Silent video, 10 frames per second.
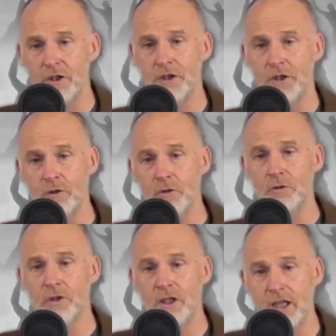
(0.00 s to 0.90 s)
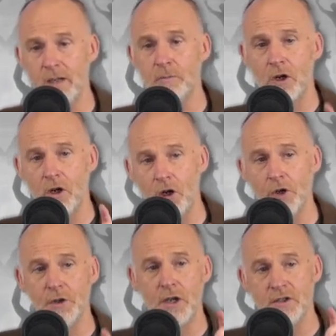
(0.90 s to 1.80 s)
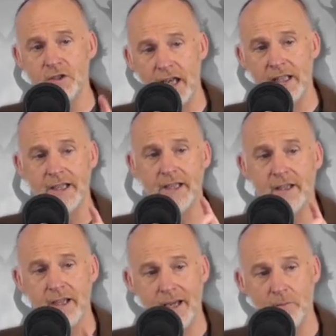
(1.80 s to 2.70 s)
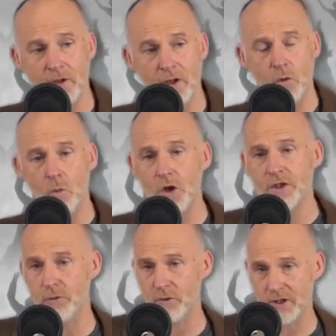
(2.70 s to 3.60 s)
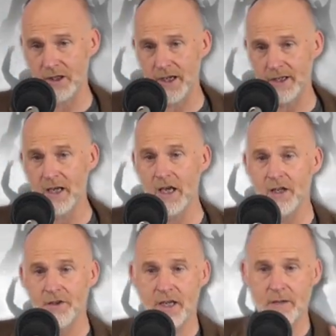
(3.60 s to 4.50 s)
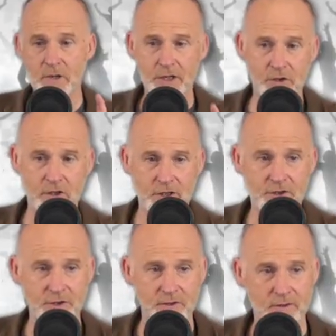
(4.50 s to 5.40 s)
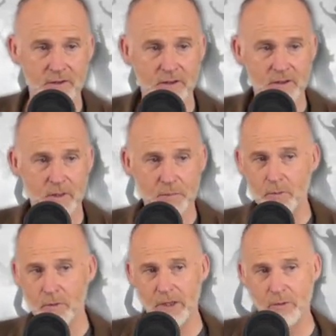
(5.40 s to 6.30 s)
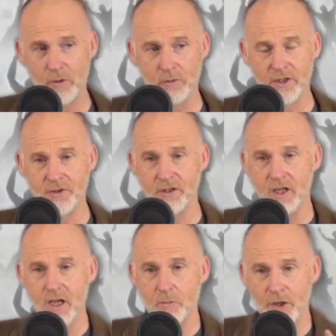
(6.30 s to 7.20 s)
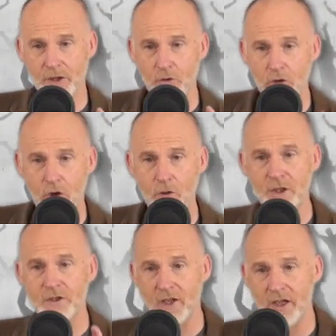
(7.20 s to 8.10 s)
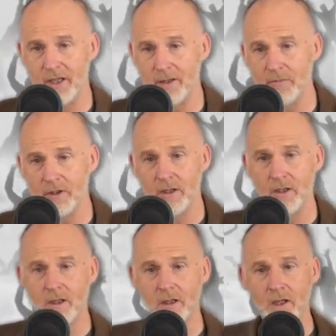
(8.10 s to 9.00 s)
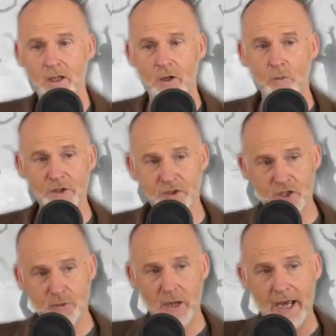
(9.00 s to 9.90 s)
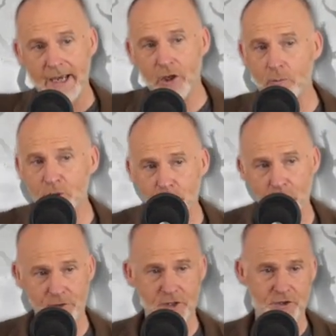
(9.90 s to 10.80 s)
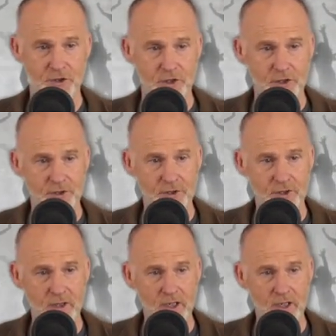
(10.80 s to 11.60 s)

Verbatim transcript: You keep on telling them what it was like. They might not listen, they probably won't listen, but there'll come a time when despair comes upon this earth